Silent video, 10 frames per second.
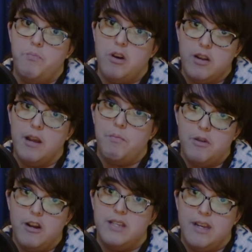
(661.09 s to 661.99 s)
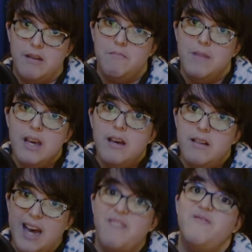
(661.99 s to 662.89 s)
birthday present.
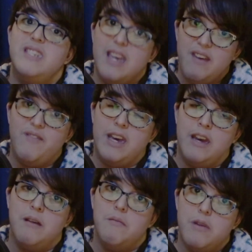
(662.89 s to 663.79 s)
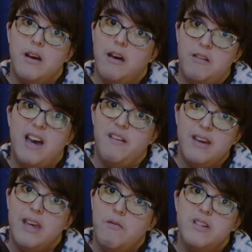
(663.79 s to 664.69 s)
It
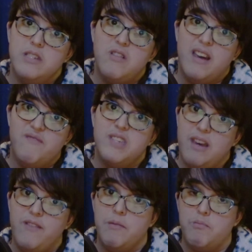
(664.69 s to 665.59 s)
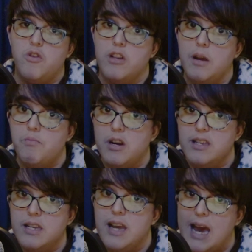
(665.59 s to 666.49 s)
was a life-saving birthday
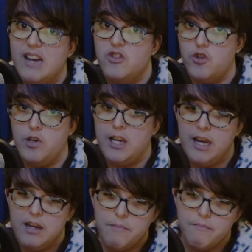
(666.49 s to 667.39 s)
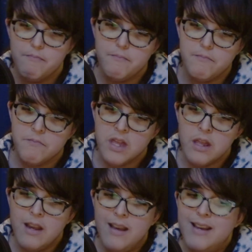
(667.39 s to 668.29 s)
present, actually.
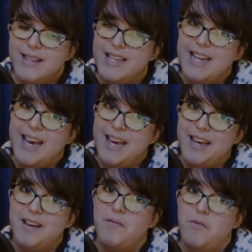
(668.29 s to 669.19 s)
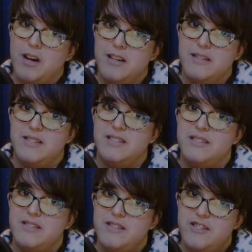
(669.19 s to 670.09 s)
The date
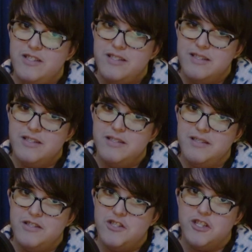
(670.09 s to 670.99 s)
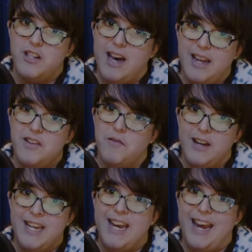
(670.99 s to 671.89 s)
was July
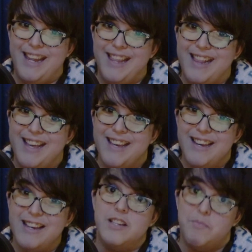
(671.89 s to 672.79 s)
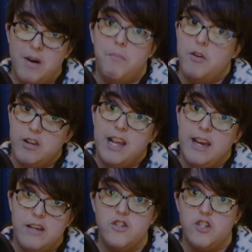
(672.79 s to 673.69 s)
28th, because my
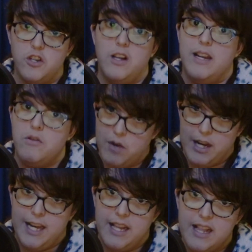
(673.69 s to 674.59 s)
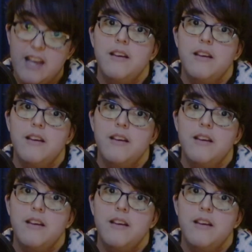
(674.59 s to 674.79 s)
birthday is July 20th.